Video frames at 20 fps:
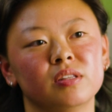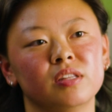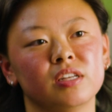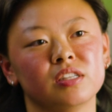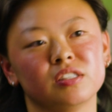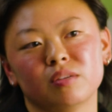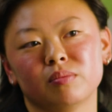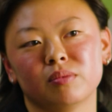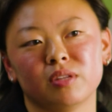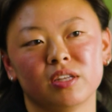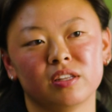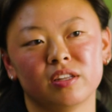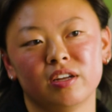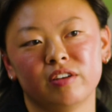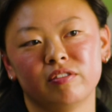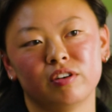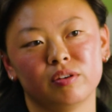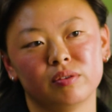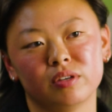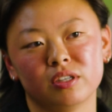that's something that
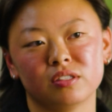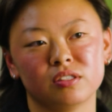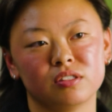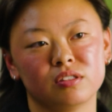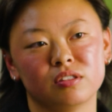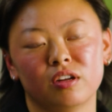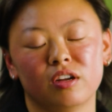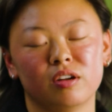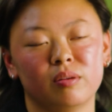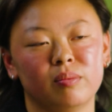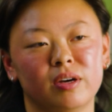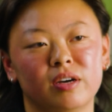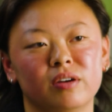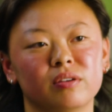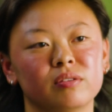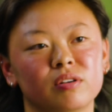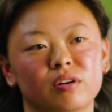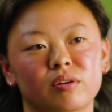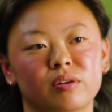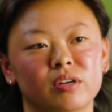I've always thought
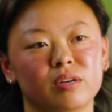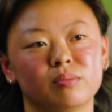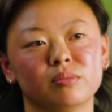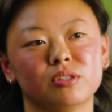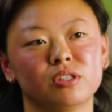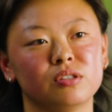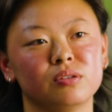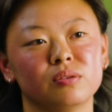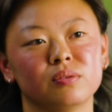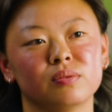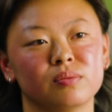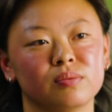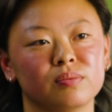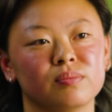about growing up too.